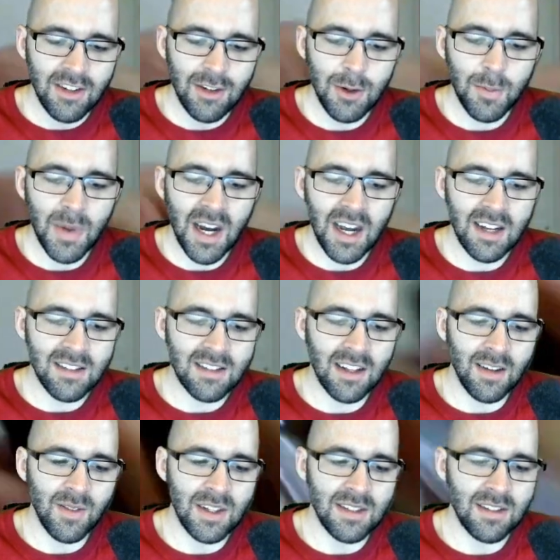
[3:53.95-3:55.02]
2 pi is
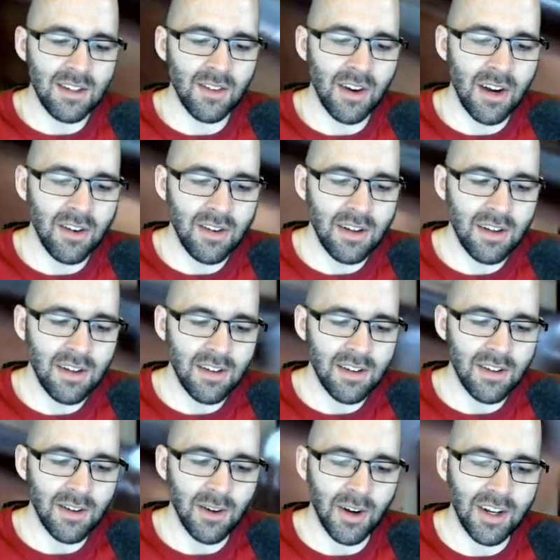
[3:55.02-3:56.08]
going to be 0.
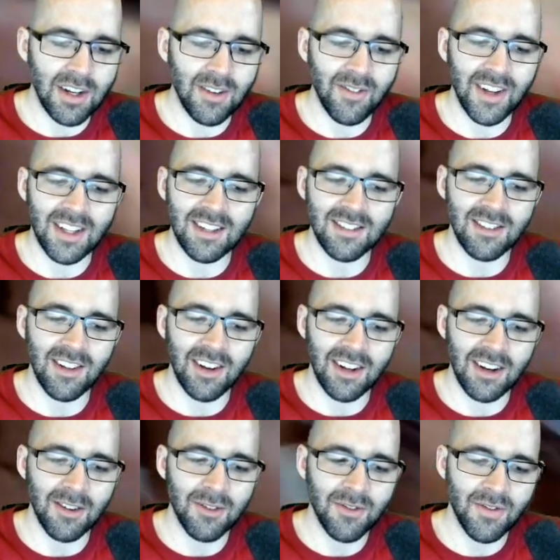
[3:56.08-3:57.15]
Oh, I didn't make this long
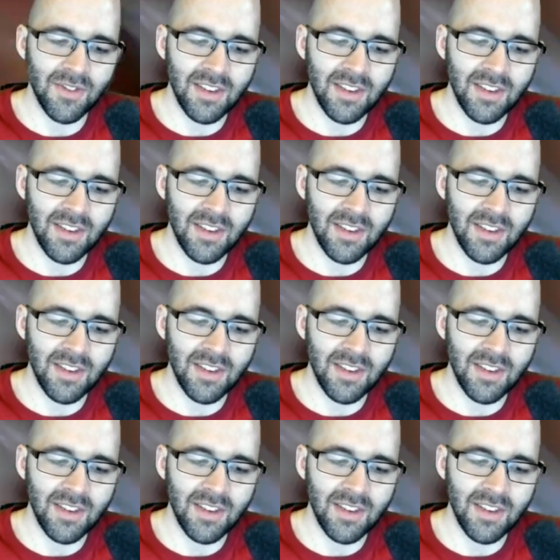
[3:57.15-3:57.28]
enough.